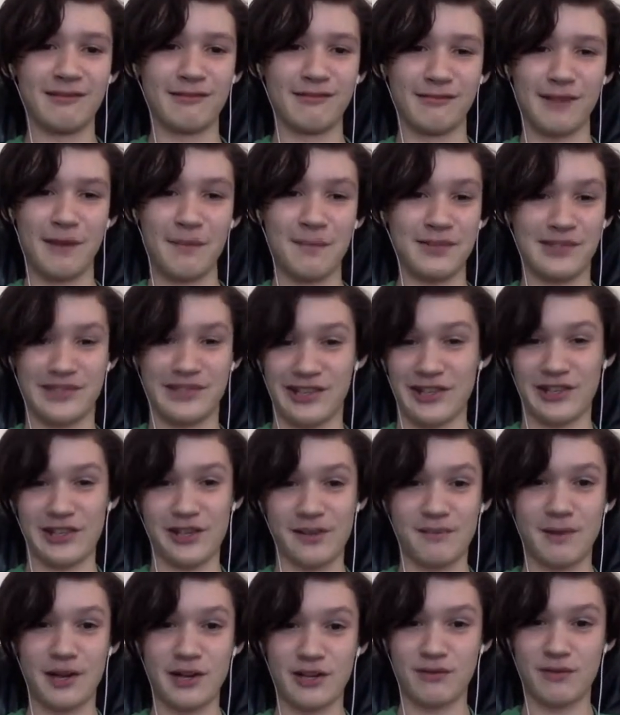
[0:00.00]

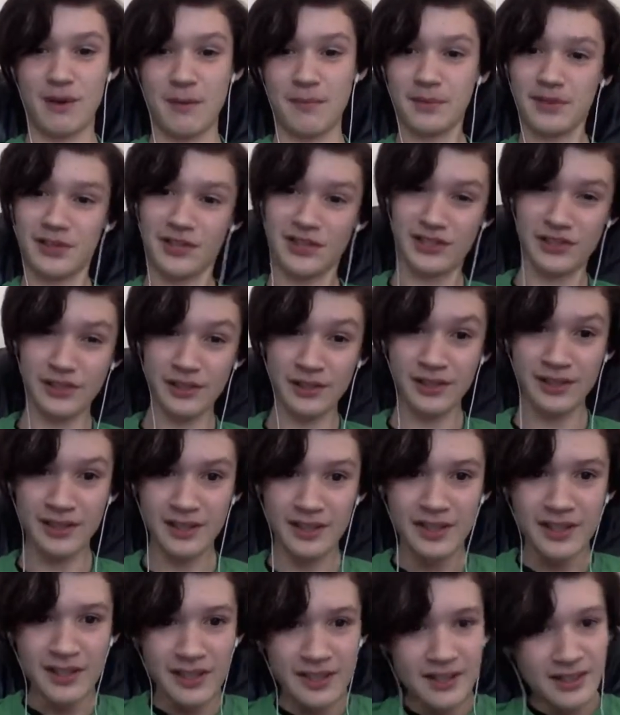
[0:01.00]
repetition, much repetition.
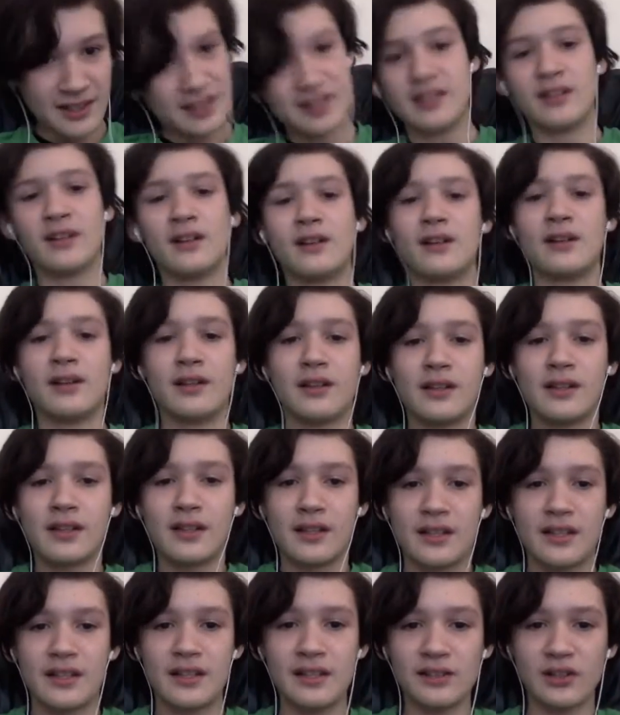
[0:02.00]

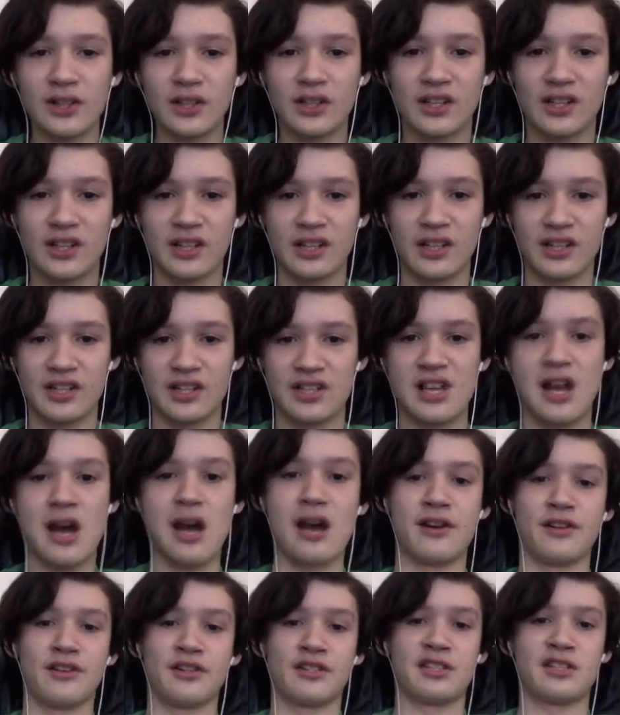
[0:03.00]
He looked to the
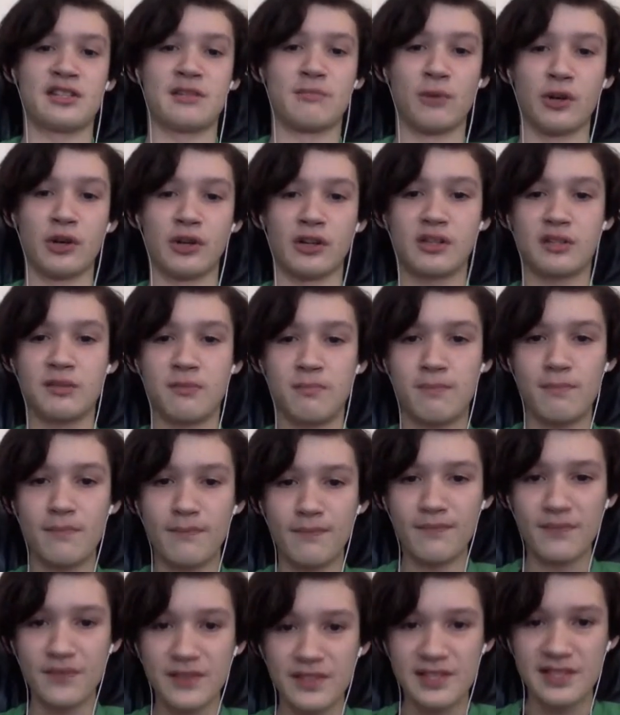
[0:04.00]
side and smirked,
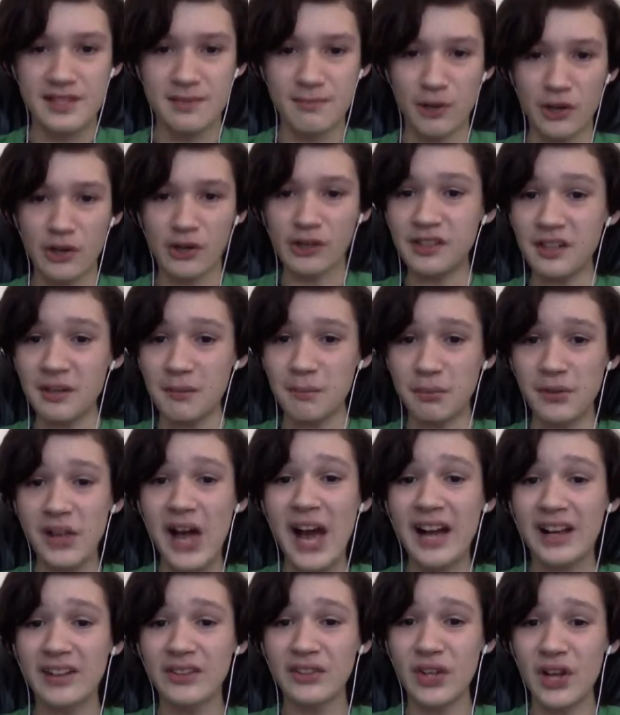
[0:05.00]
smirked, and
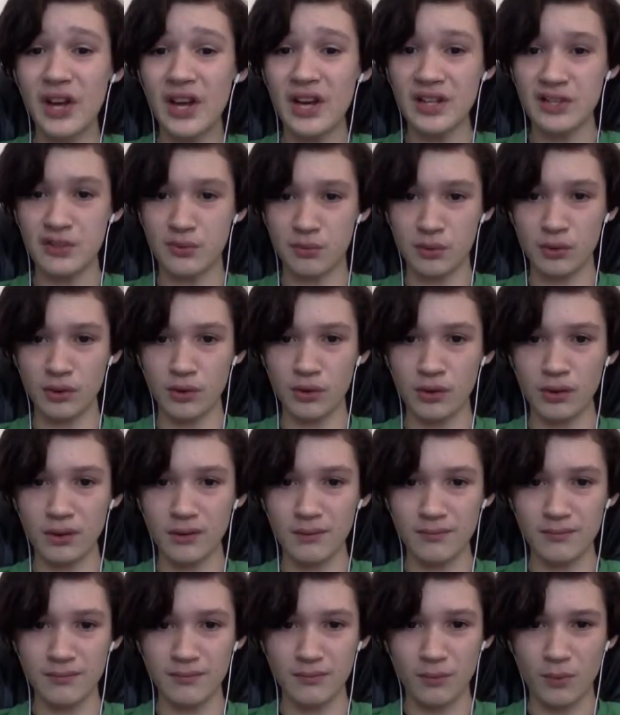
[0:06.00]
black lines were
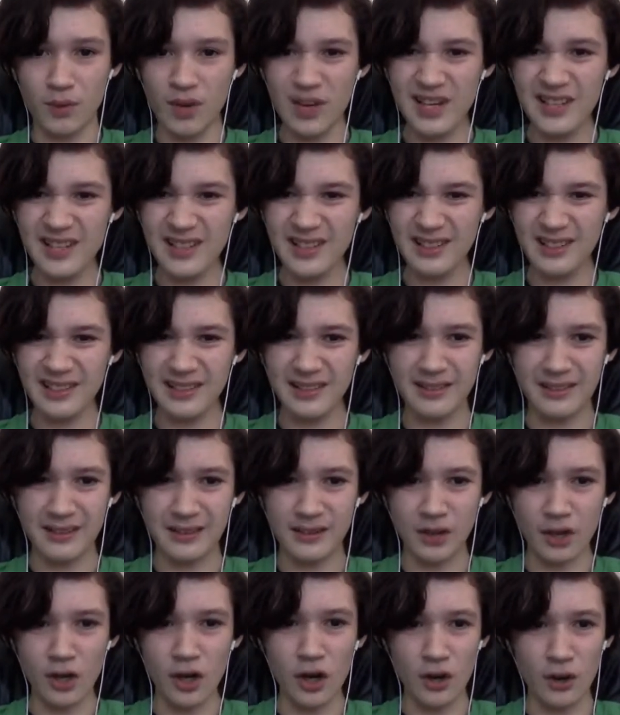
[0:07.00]
what?
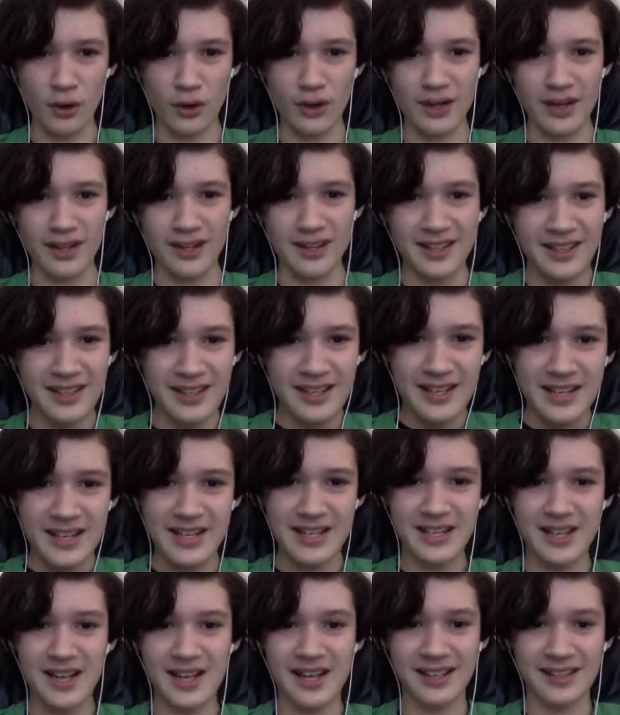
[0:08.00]
Oh, he